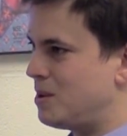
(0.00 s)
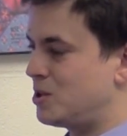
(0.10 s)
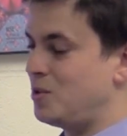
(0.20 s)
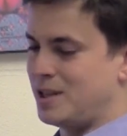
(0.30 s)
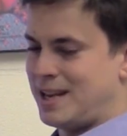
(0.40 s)

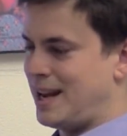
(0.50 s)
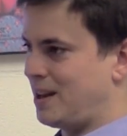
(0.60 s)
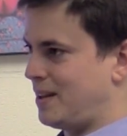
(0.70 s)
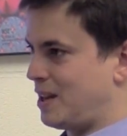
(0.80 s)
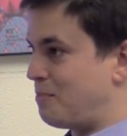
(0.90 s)
So you could
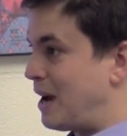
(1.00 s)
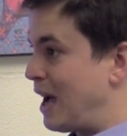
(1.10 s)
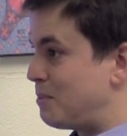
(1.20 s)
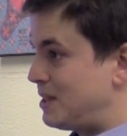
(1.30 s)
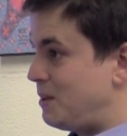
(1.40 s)
take like a
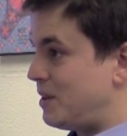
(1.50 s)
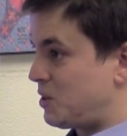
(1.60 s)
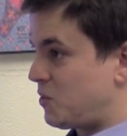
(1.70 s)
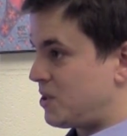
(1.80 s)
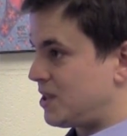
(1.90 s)
biopsy when
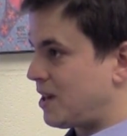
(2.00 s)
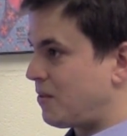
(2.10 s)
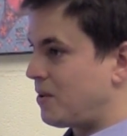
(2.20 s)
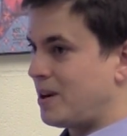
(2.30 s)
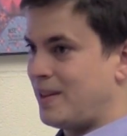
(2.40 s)
it's first
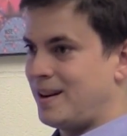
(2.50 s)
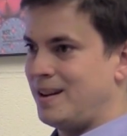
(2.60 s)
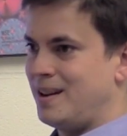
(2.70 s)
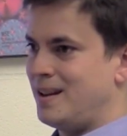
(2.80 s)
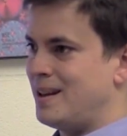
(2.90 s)
discovered, and
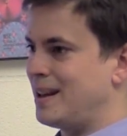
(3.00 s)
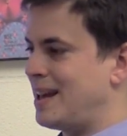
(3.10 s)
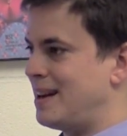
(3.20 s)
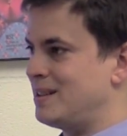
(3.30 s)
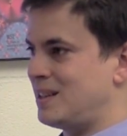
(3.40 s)
then
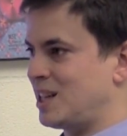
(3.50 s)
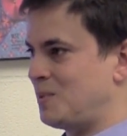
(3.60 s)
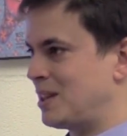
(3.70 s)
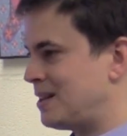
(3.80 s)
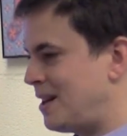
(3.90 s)
again
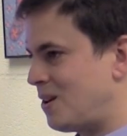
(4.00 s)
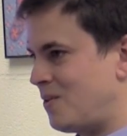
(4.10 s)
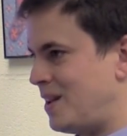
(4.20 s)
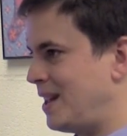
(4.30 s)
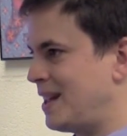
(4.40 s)
6 weeks later,
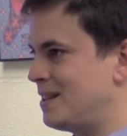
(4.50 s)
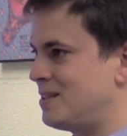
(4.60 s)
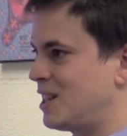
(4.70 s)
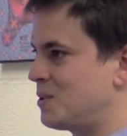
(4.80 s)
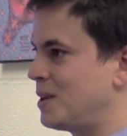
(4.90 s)
and then again
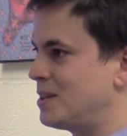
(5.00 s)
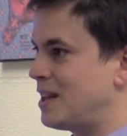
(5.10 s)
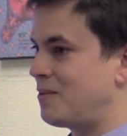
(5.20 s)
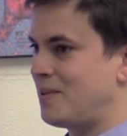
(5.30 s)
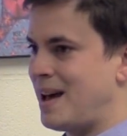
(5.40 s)
6 weeks
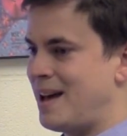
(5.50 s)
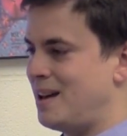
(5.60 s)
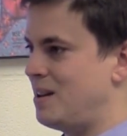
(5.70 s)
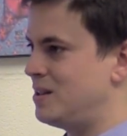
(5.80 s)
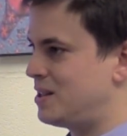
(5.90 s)
after
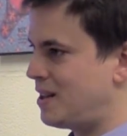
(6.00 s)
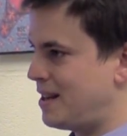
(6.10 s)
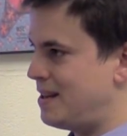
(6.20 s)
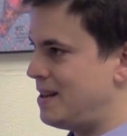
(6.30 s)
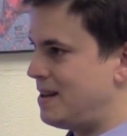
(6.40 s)
that, and then
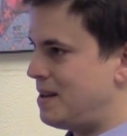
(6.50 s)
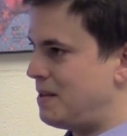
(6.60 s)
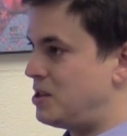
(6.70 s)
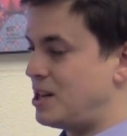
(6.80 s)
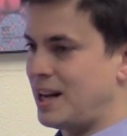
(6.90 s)
study
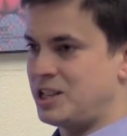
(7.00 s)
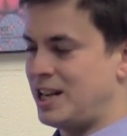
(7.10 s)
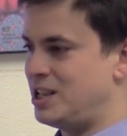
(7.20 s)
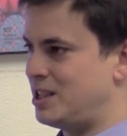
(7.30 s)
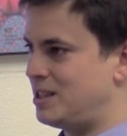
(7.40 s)
the genetic
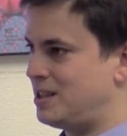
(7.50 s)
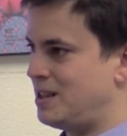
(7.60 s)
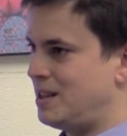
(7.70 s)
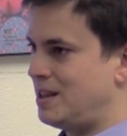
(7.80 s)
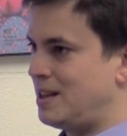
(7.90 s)
changes
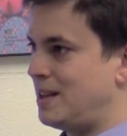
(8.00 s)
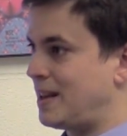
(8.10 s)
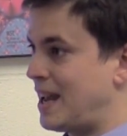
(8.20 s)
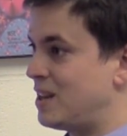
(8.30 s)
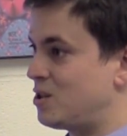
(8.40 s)
in
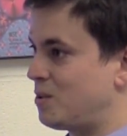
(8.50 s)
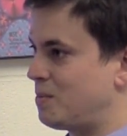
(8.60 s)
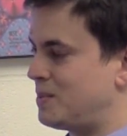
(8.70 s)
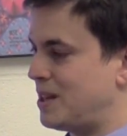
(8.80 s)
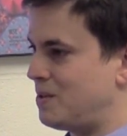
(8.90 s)
the
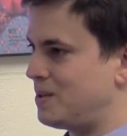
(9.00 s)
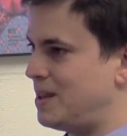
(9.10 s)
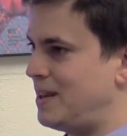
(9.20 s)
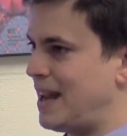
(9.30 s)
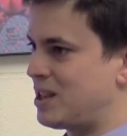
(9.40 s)
cancer cells,
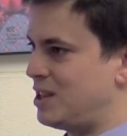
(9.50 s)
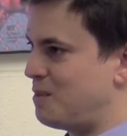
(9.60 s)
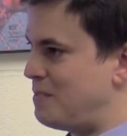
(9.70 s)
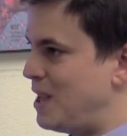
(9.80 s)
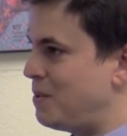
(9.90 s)
and they actually
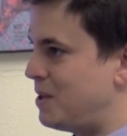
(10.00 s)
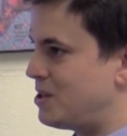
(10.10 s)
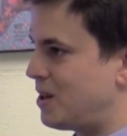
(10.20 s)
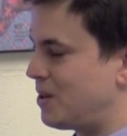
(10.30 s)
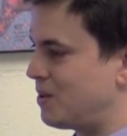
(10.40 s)
compete with
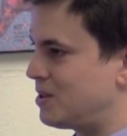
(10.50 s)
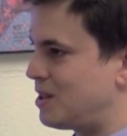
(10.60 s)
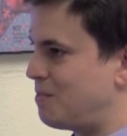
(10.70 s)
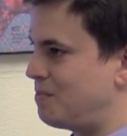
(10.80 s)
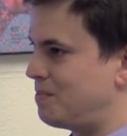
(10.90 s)
each other, and
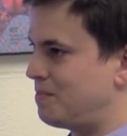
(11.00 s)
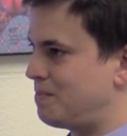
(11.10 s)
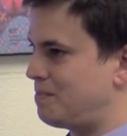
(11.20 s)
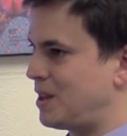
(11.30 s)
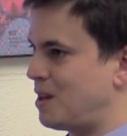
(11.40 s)
some
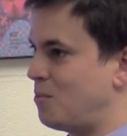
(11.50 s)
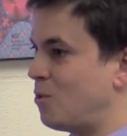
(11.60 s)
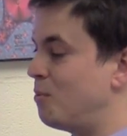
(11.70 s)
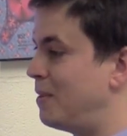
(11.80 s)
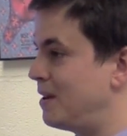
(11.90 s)
become
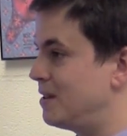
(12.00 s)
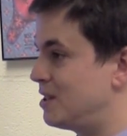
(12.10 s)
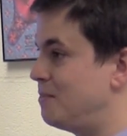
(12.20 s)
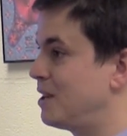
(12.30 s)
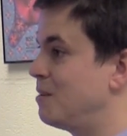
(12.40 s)
more abundant and
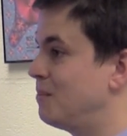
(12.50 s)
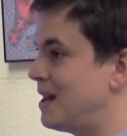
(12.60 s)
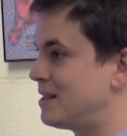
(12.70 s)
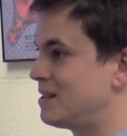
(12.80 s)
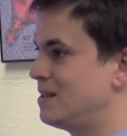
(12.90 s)
some become
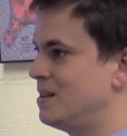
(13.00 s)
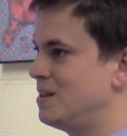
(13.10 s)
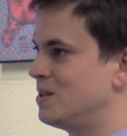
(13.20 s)
less.